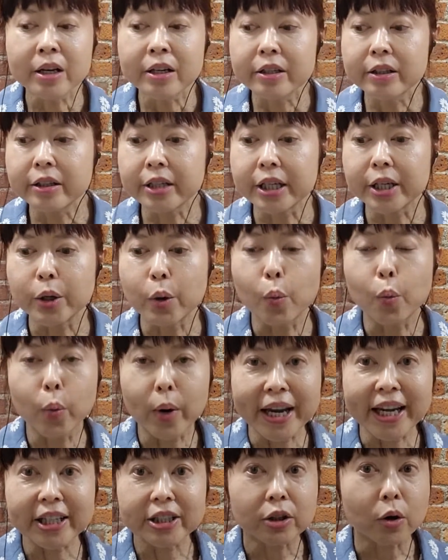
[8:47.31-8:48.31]
the
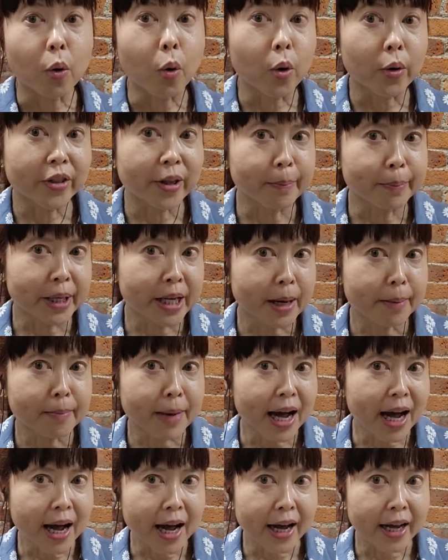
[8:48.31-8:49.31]
weight or the
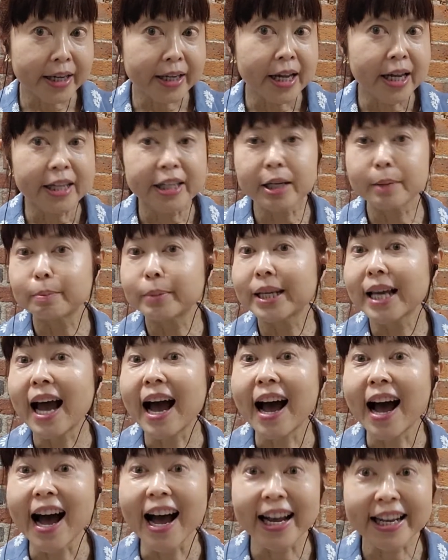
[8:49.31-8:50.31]
BMI can be
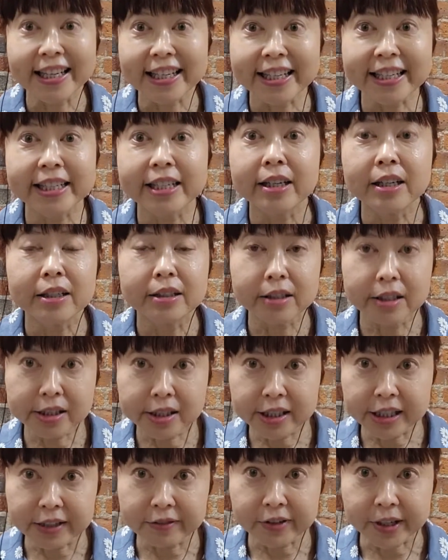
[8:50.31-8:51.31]
highly
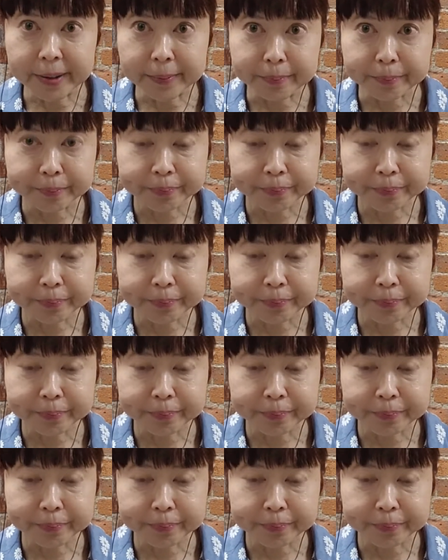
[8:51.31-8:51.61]
deceiving.